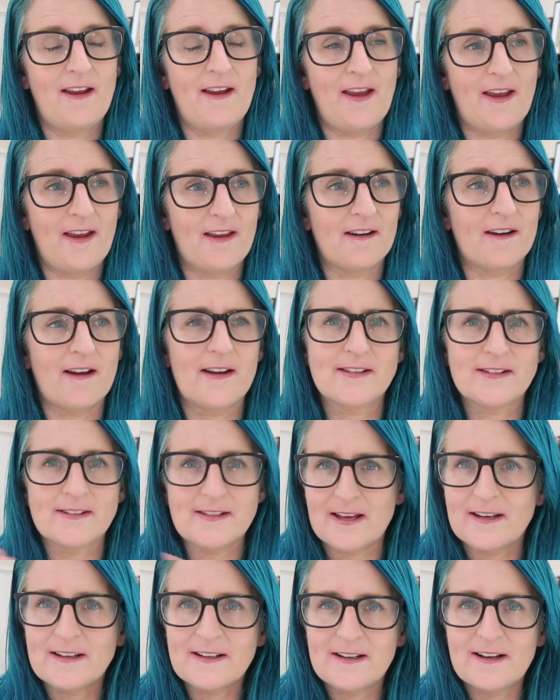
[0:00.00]
And I
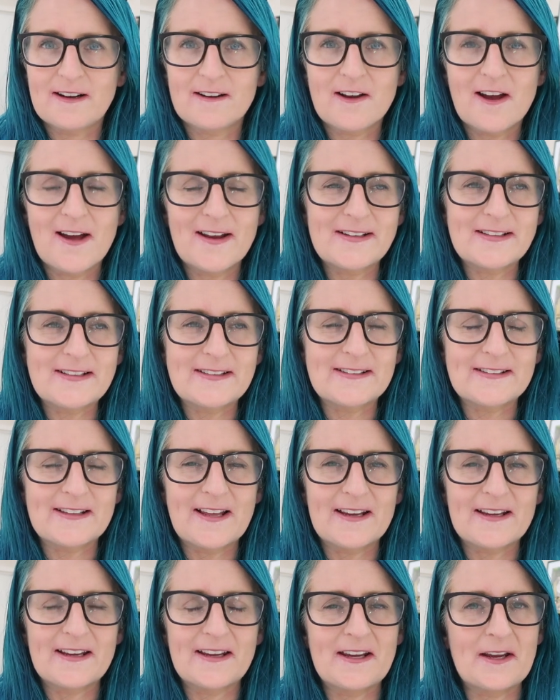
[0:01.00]
started out kind of
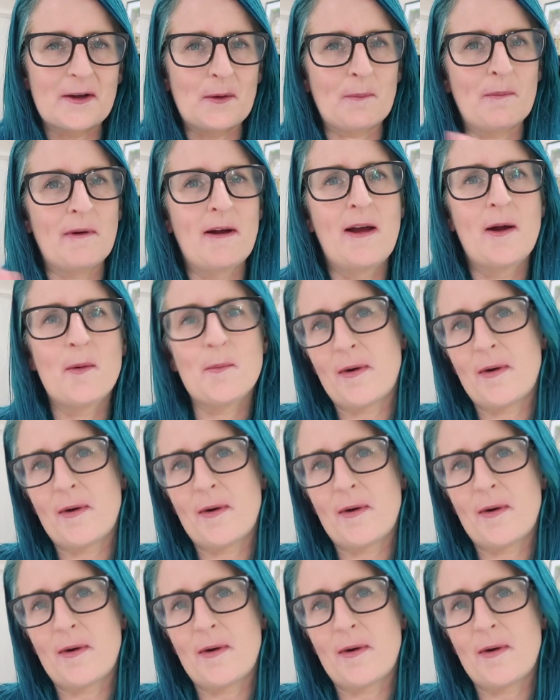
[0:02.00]
disliking him.